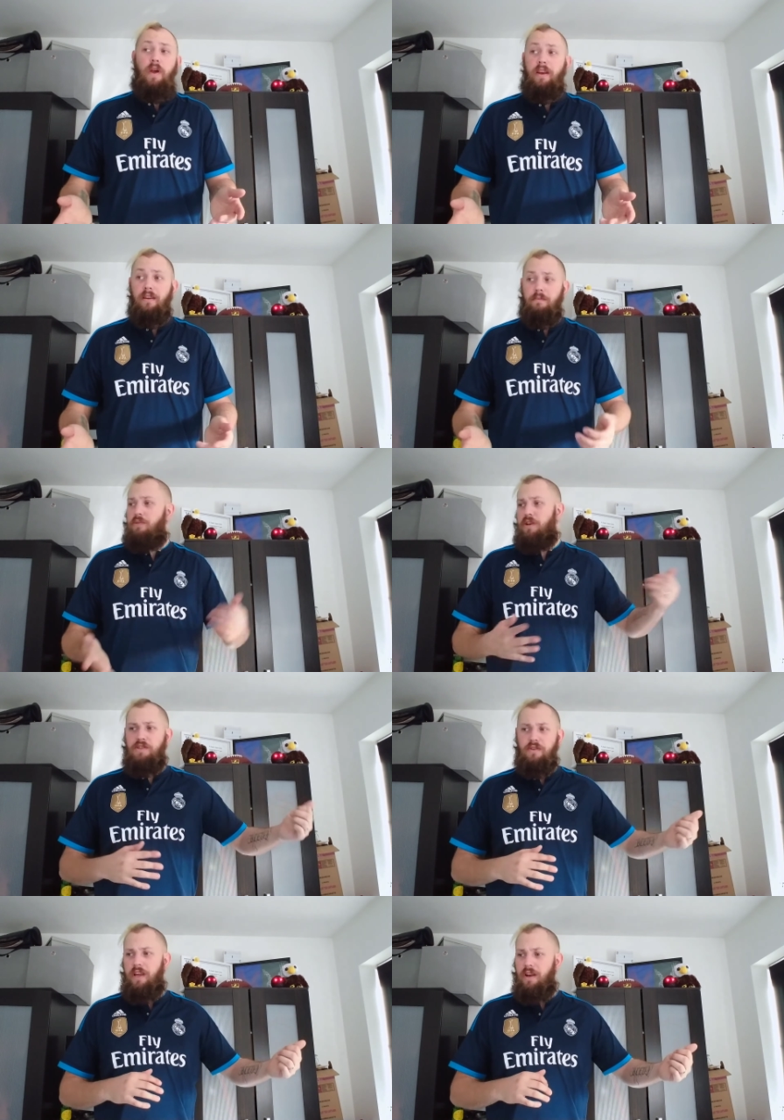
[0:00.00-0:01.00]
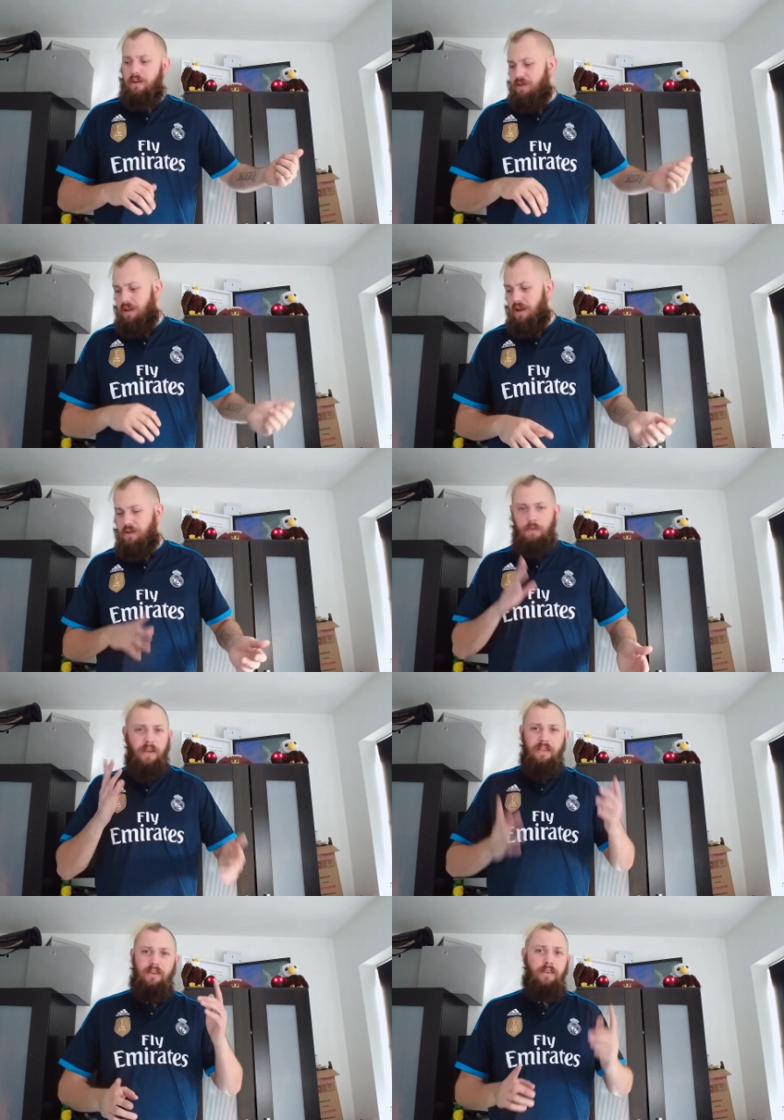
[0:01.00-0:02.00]
win. I'm pretty sure they lost last
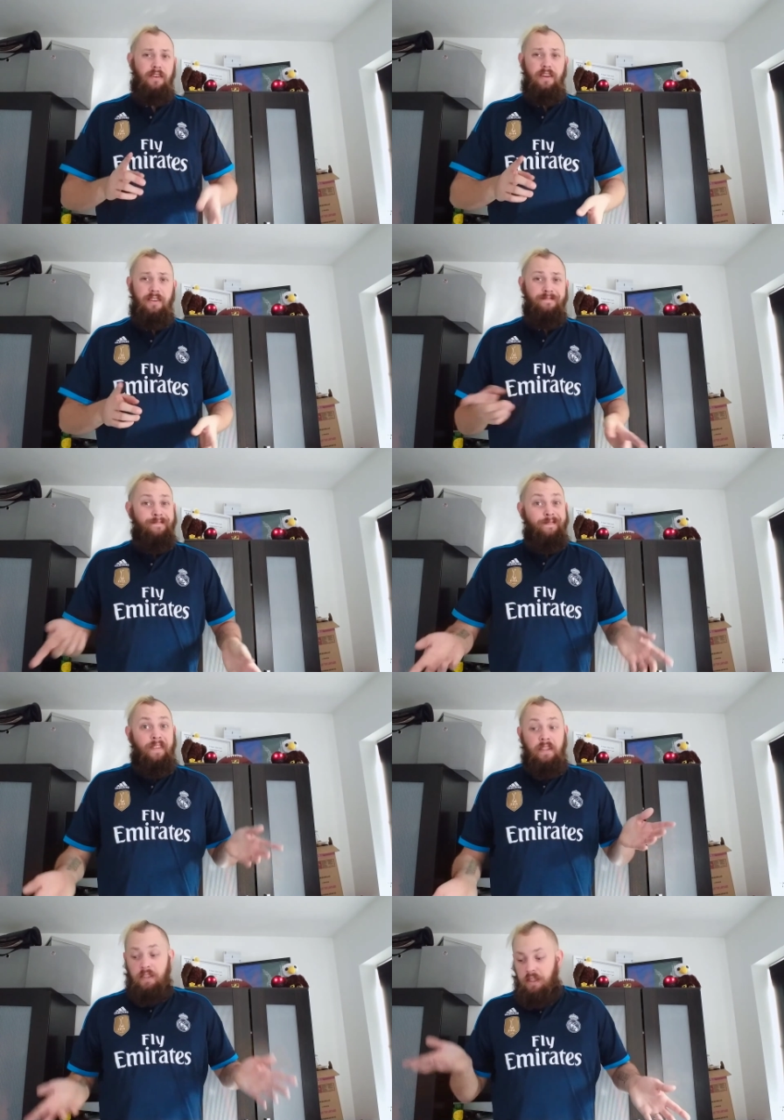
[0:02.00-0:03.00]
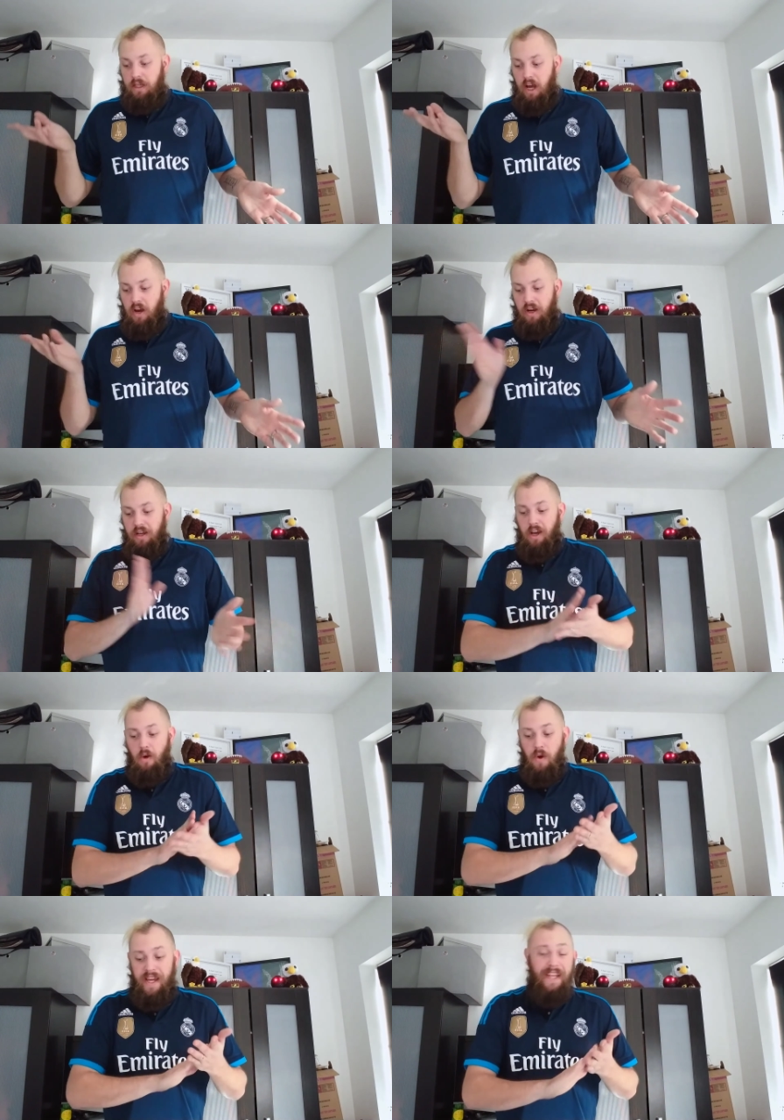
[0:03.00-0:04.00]
week, so I'm going to
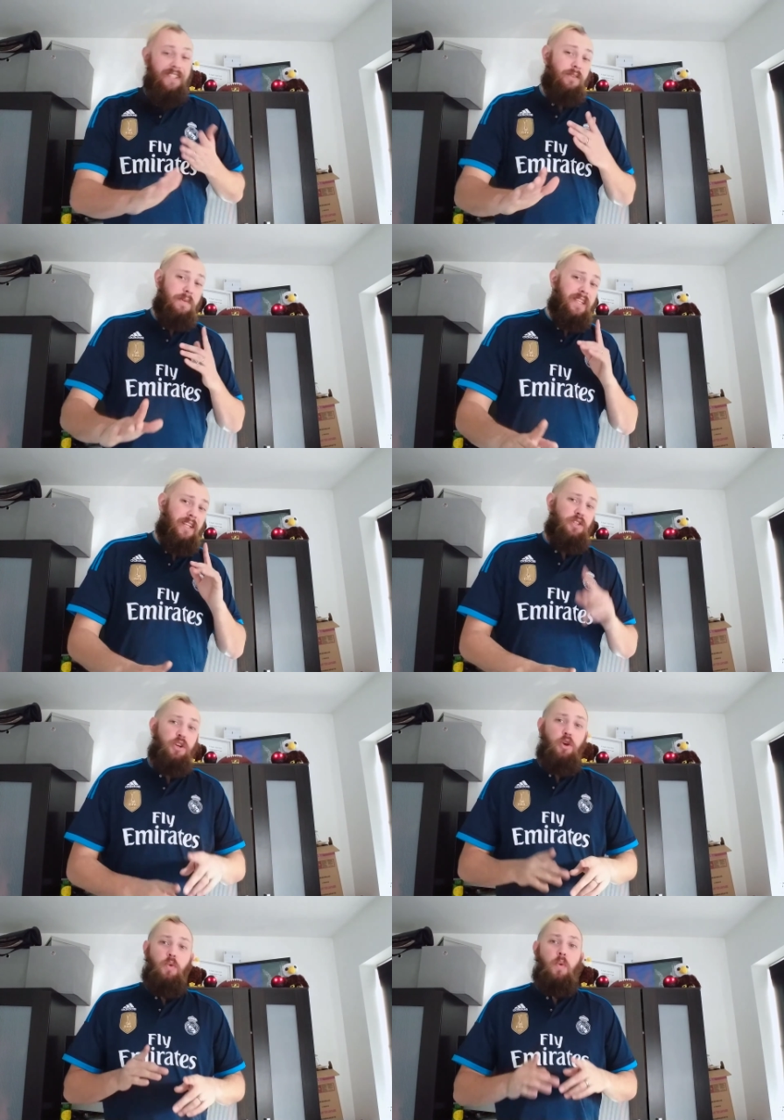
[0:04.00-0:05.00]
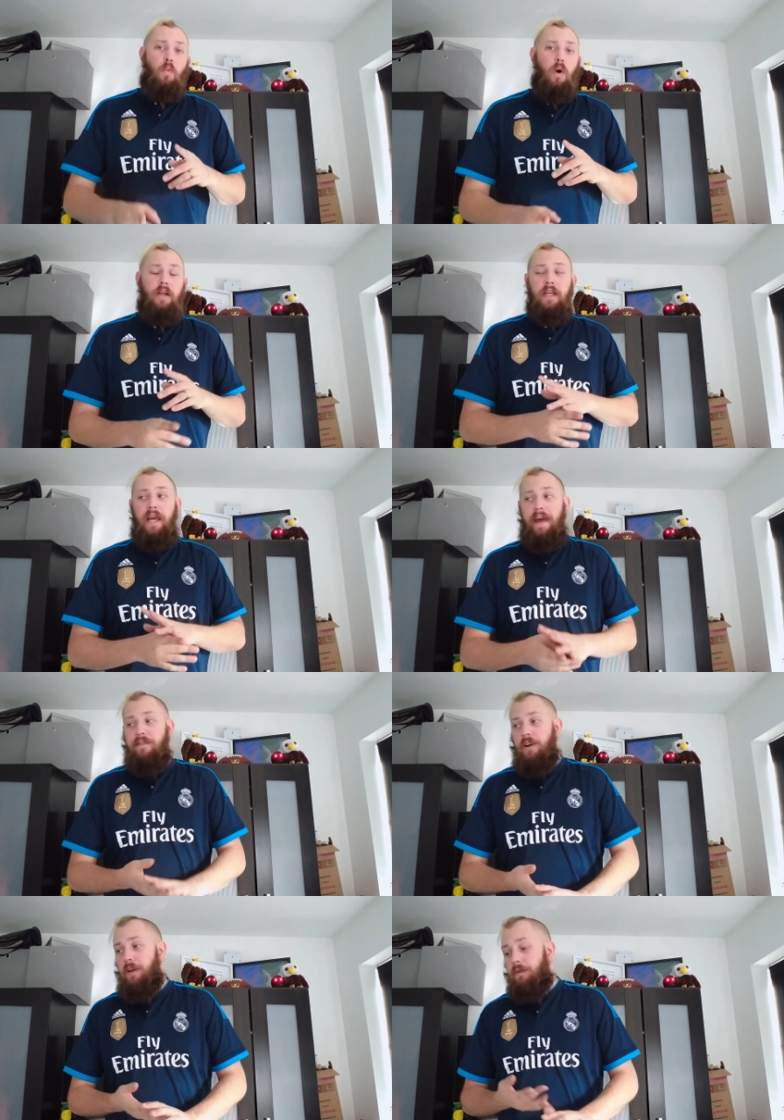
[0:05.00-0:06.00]
go against them and say 2 1
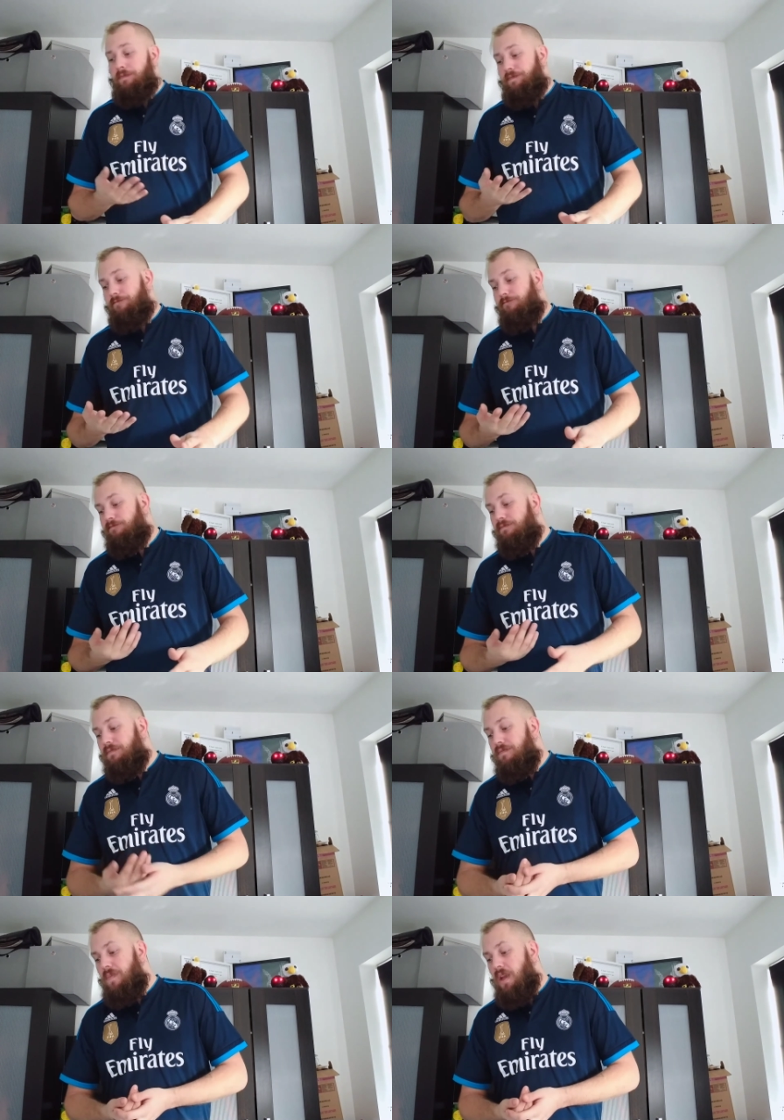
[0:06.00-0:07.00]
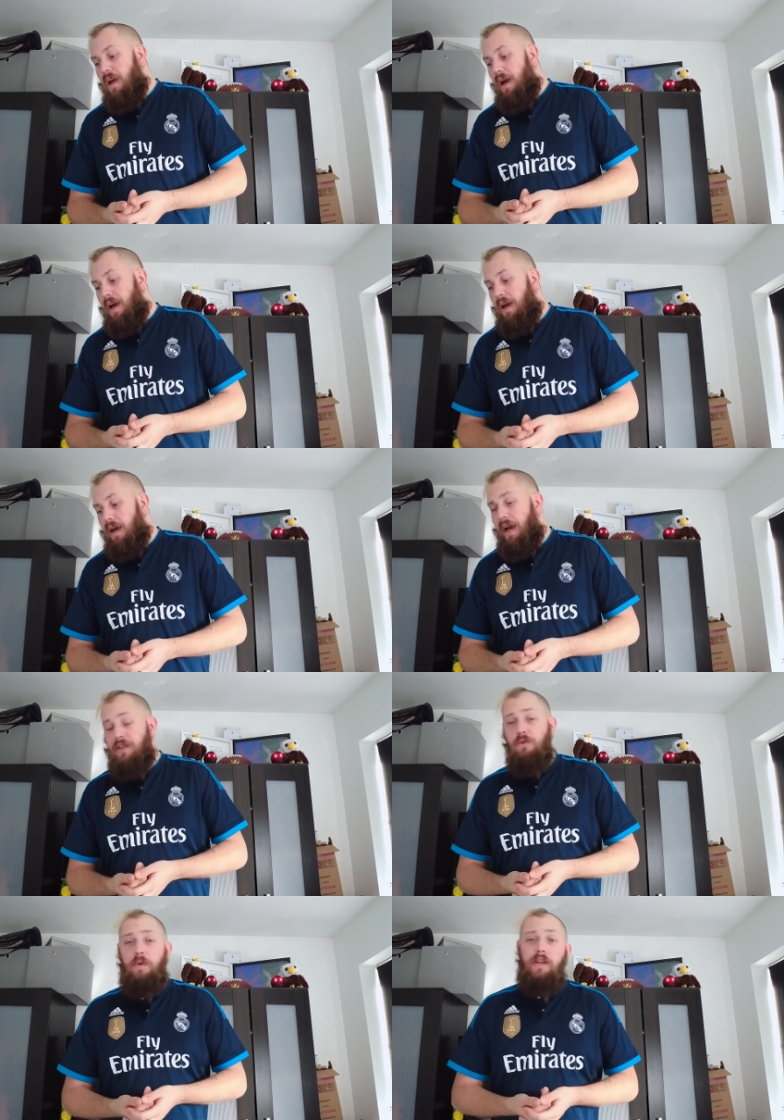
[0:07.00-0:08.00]
Everton. Uh,
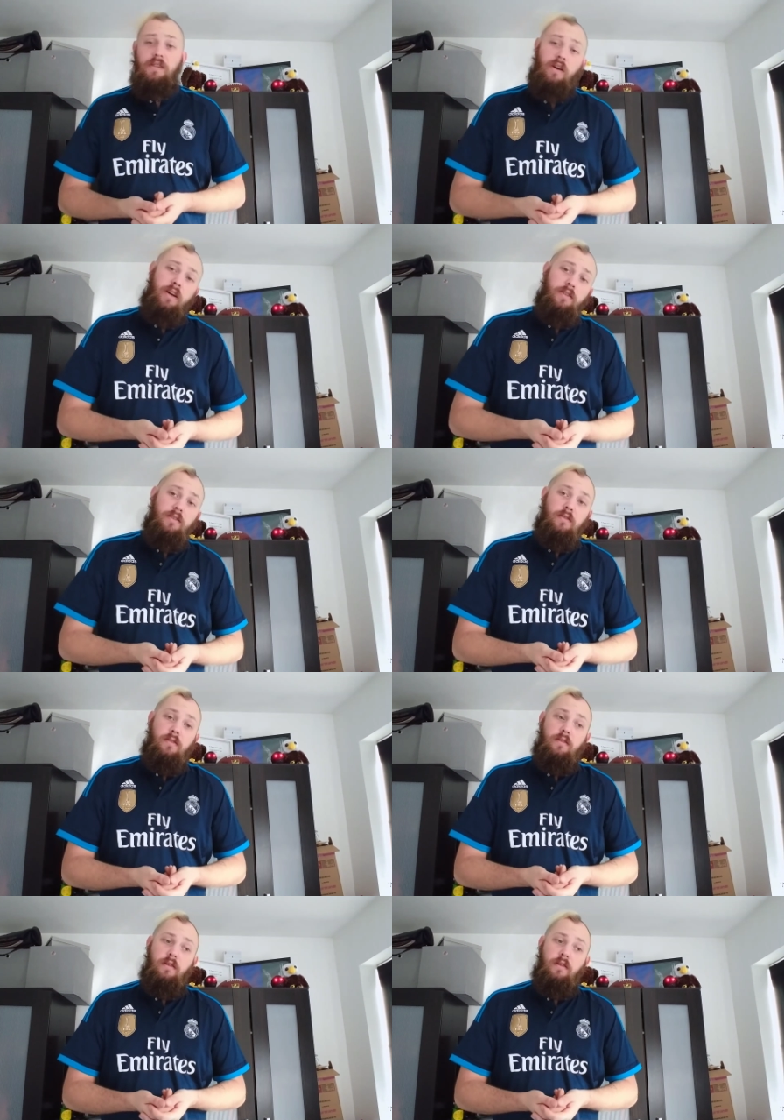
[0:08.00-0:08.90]
as always, guys,